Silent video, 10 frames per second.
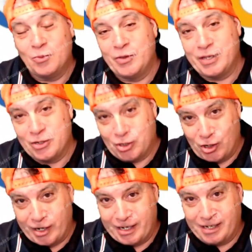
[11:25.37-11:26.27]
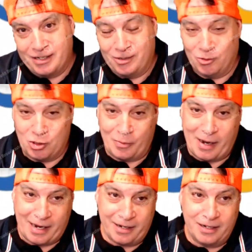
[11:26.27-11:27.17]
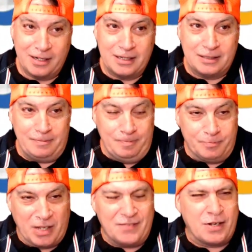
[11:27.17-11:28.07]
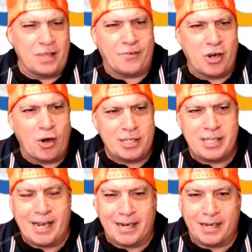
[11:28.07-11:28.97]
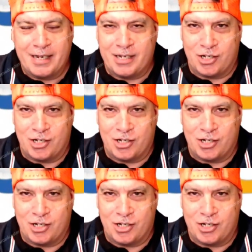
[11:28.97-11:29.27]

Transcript: within China or Japan, even though they're very high tech.